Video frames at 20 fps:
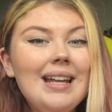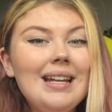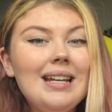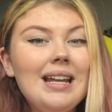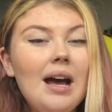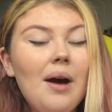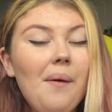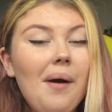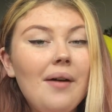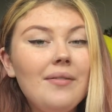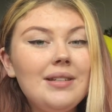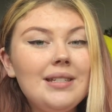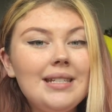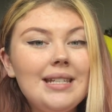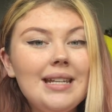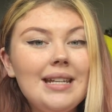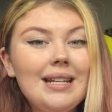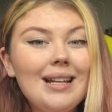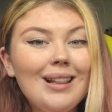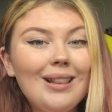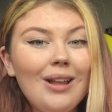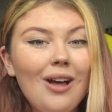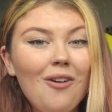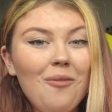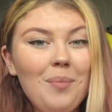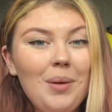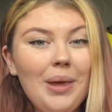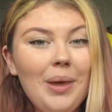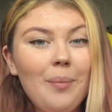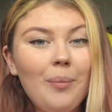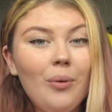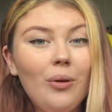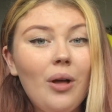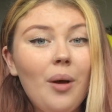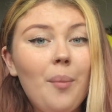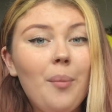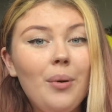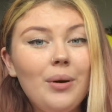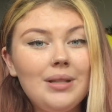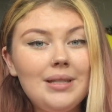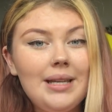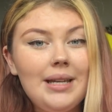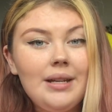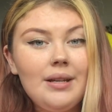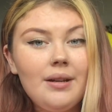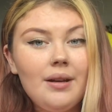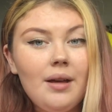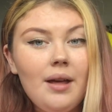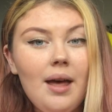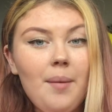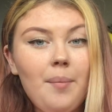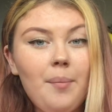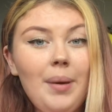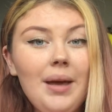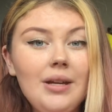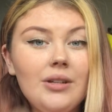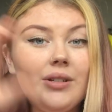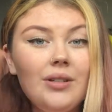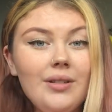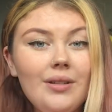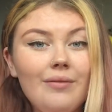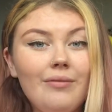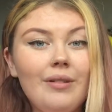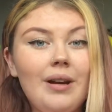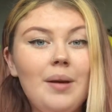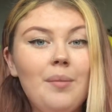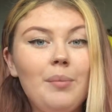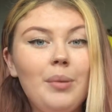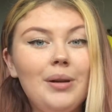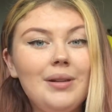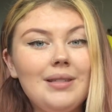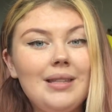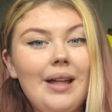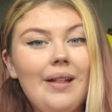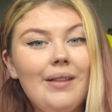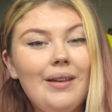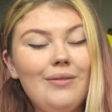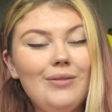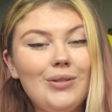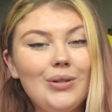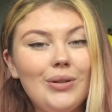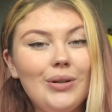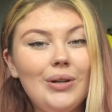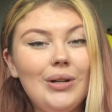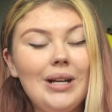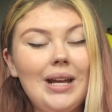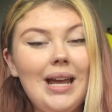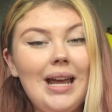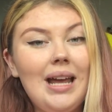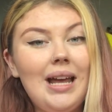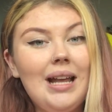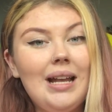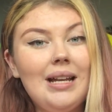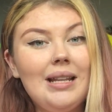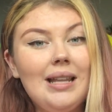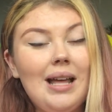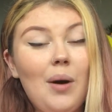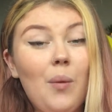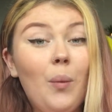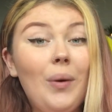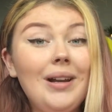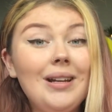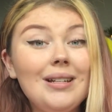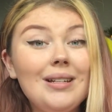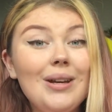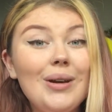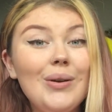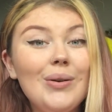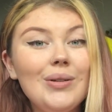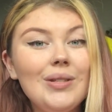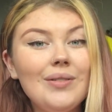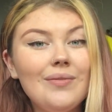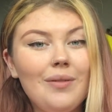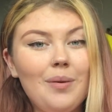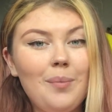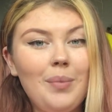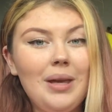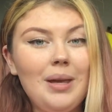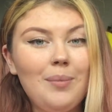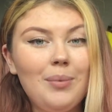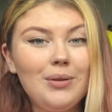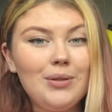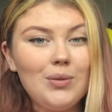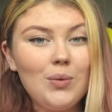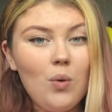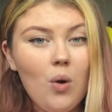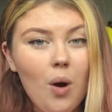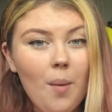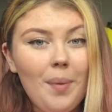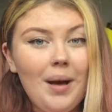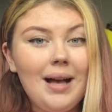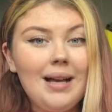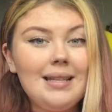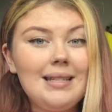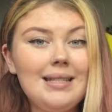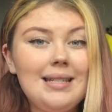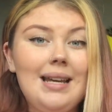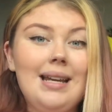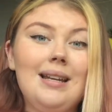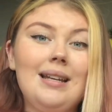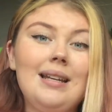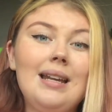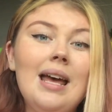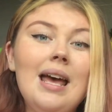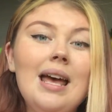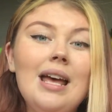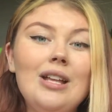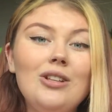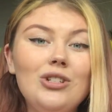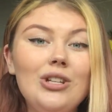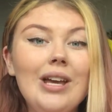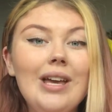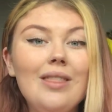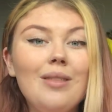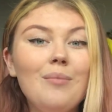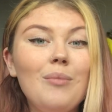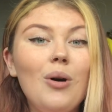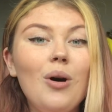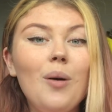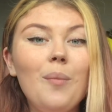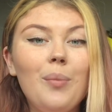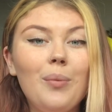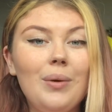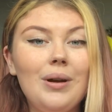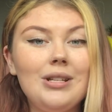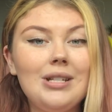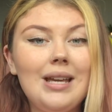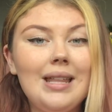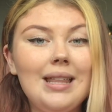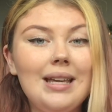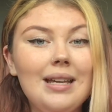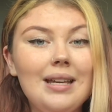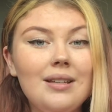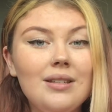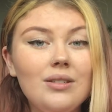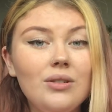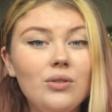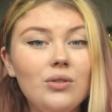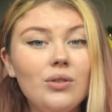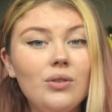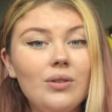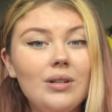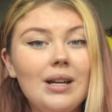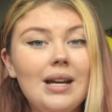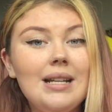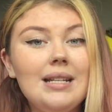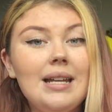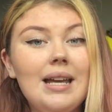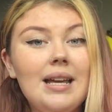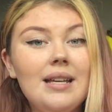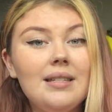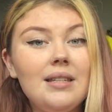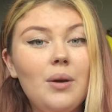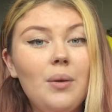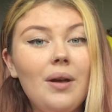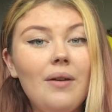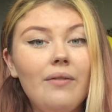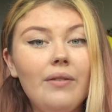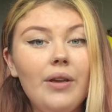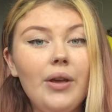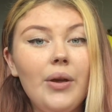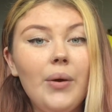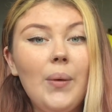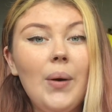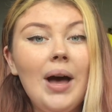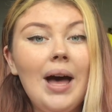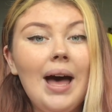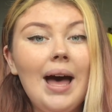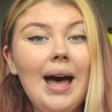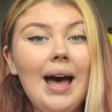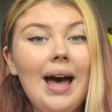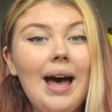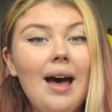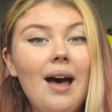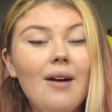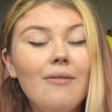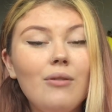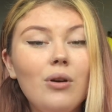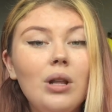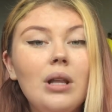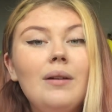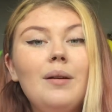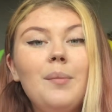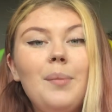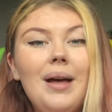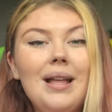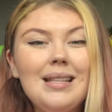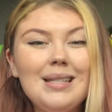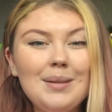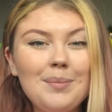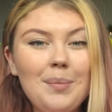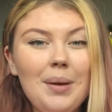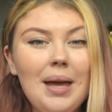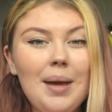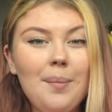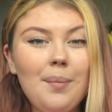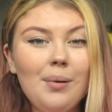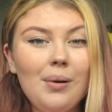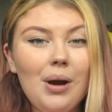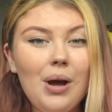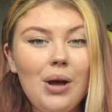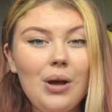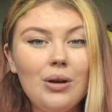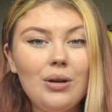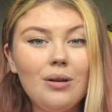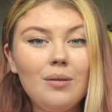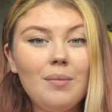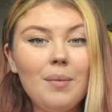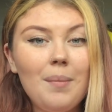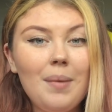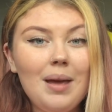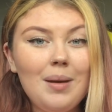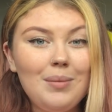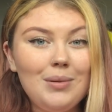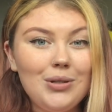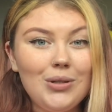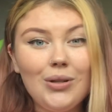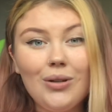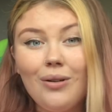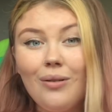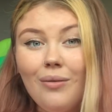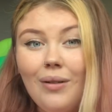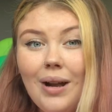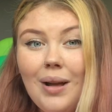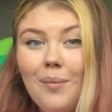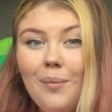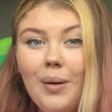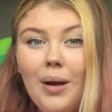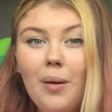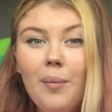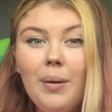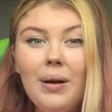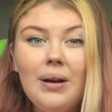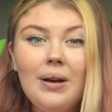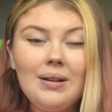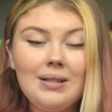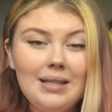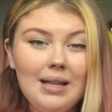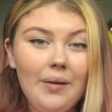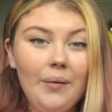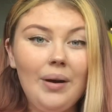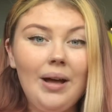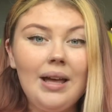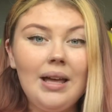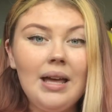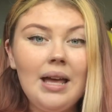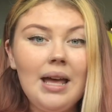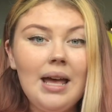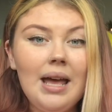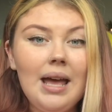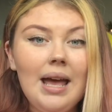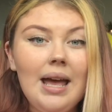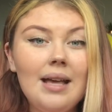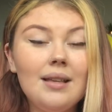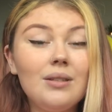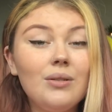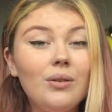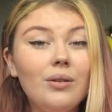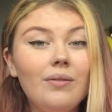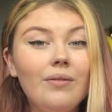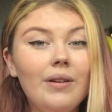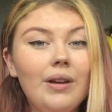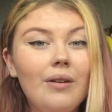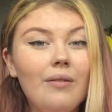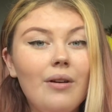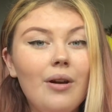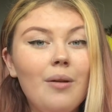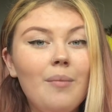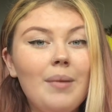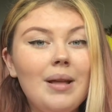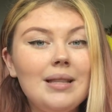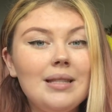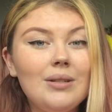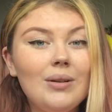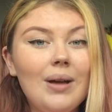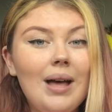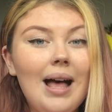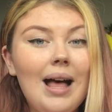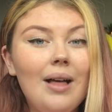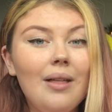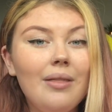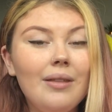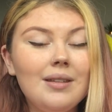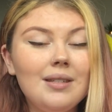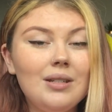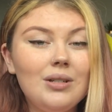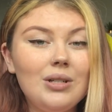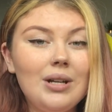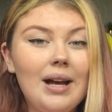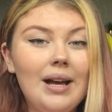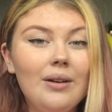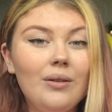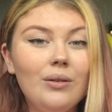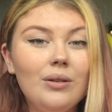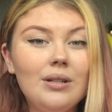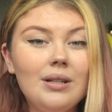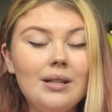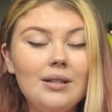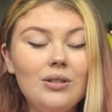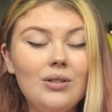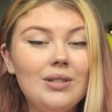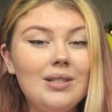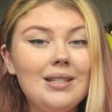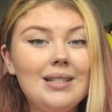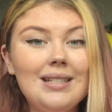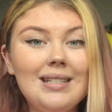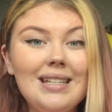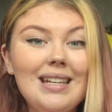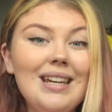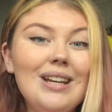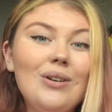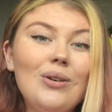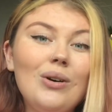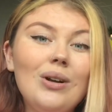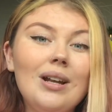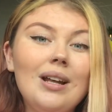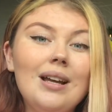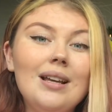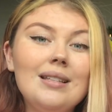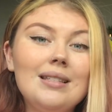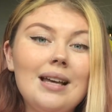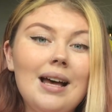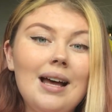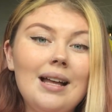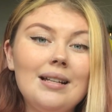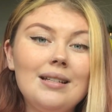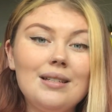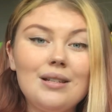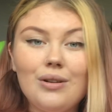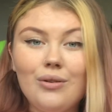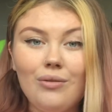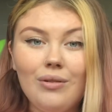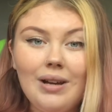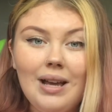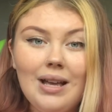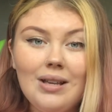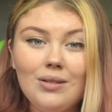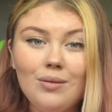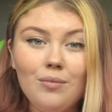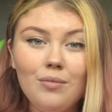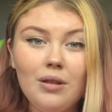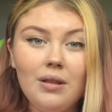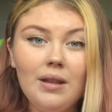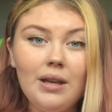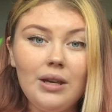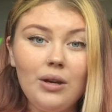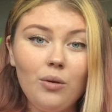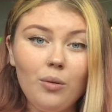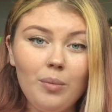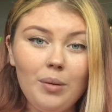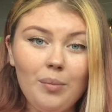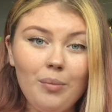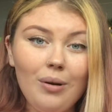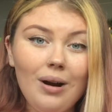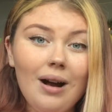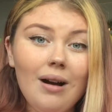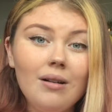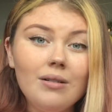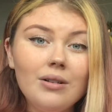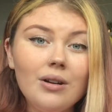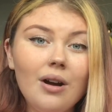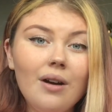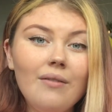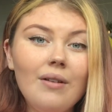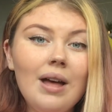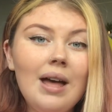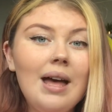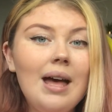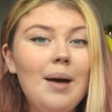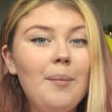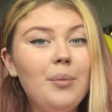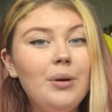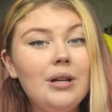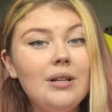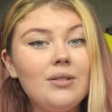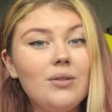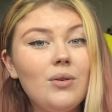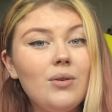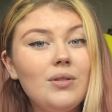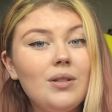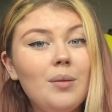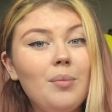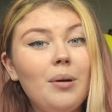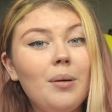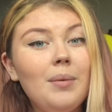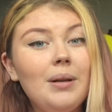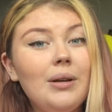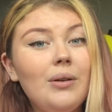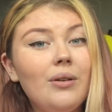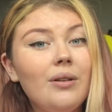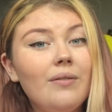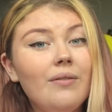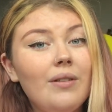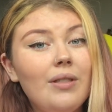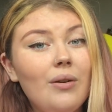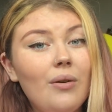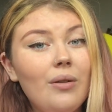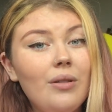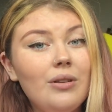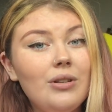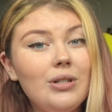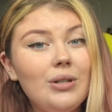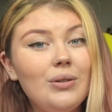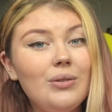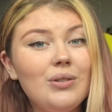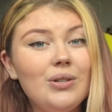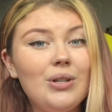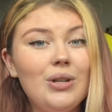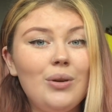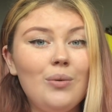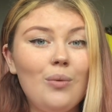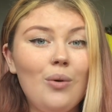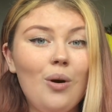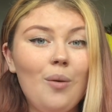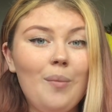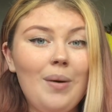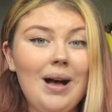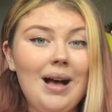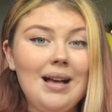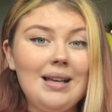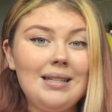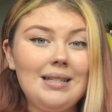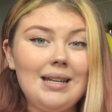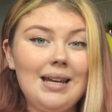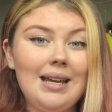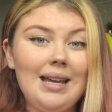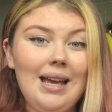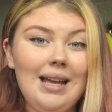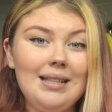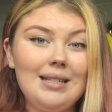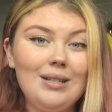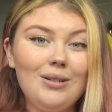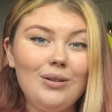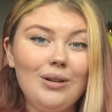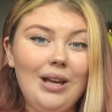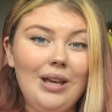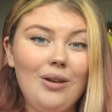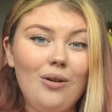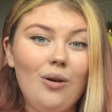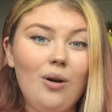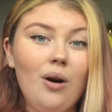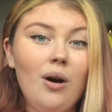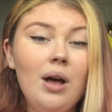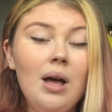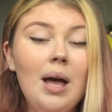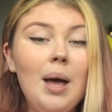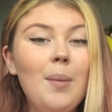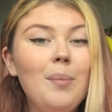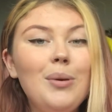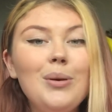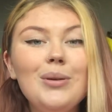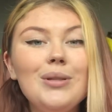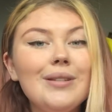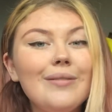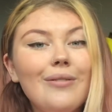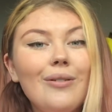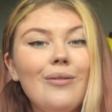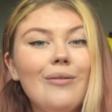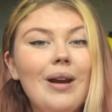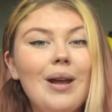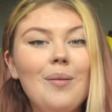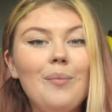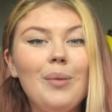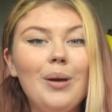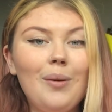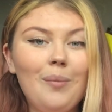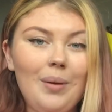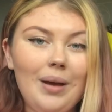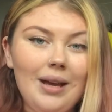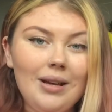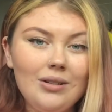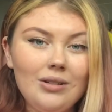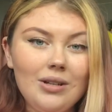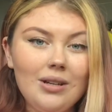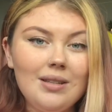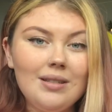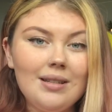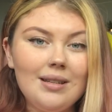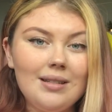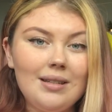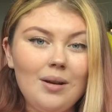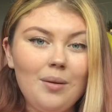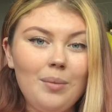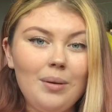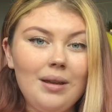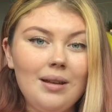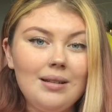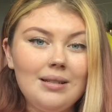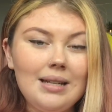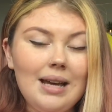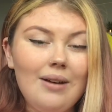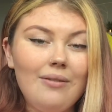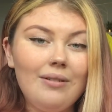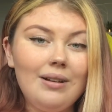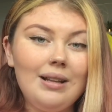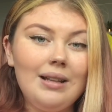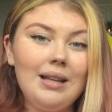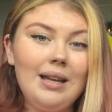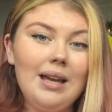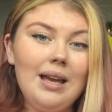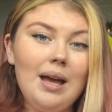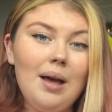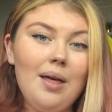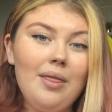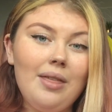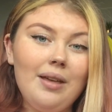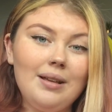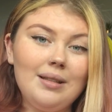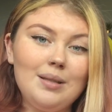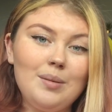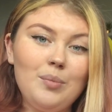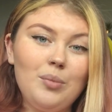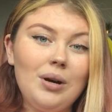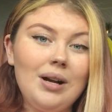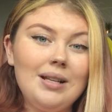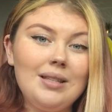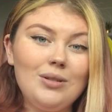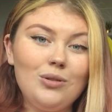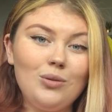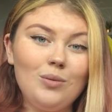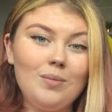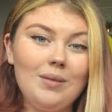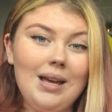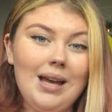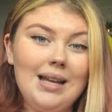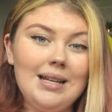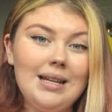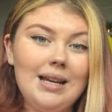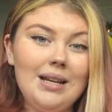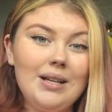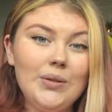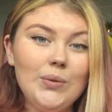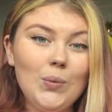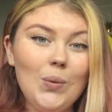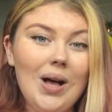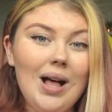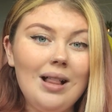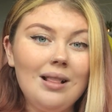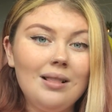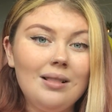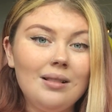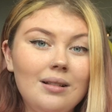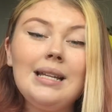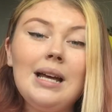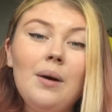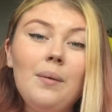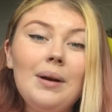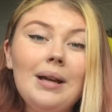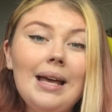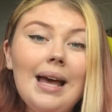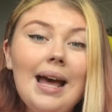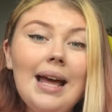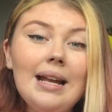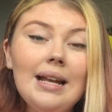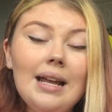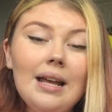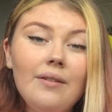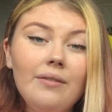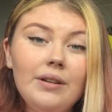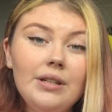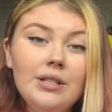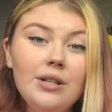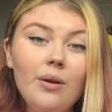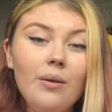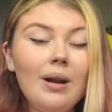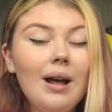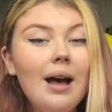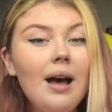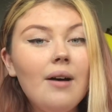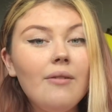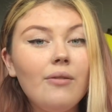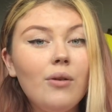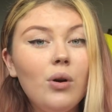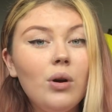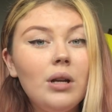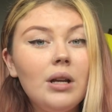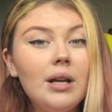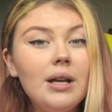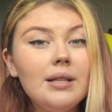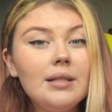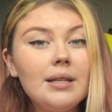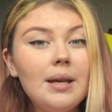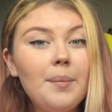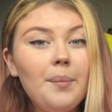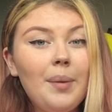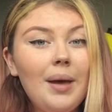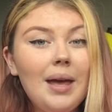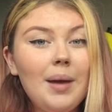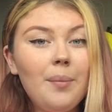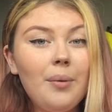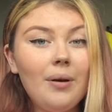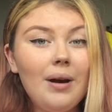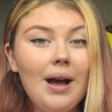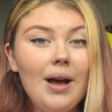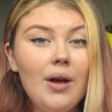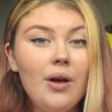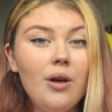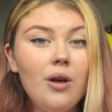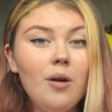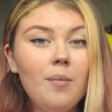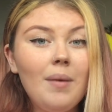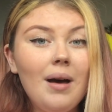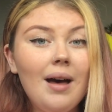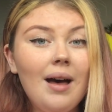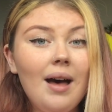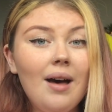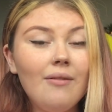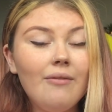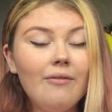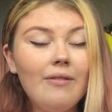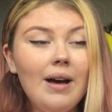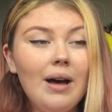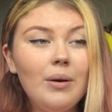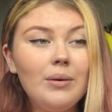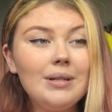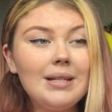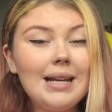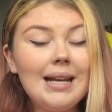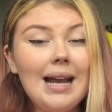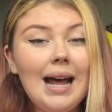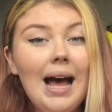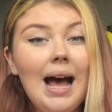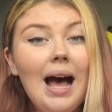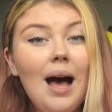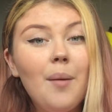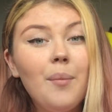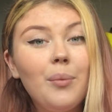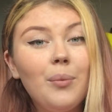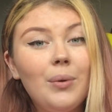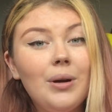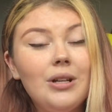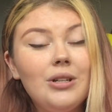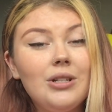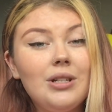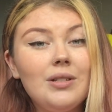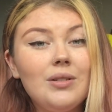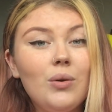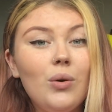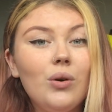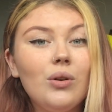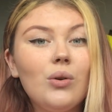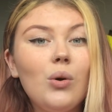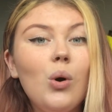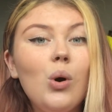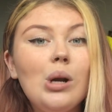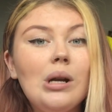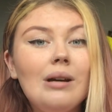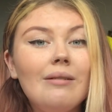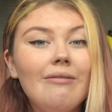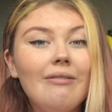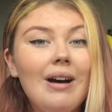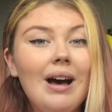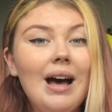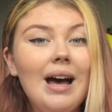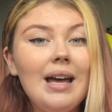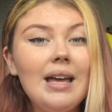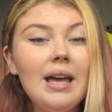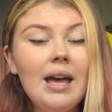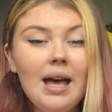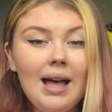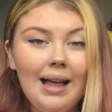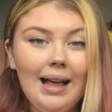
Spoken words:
Now I've seen a lot of people are putting pictures of rainbows that they've drawn in their windows for people to walk past and cheer them up, which I think is such a good idea. So if you have colouring pens and paper at home, maybe draw a rainbow, because that way it's good for your own mental health as a child just to see colours and to create something that you could be proud of, but it's also probably good for the other children who walk past and get to look at your beautiful rainbow pictures, because it'll be definitely a thing to brighten up their day as well. Now again, if you don't have colours and paper at home, I have found an app which is called Colourify.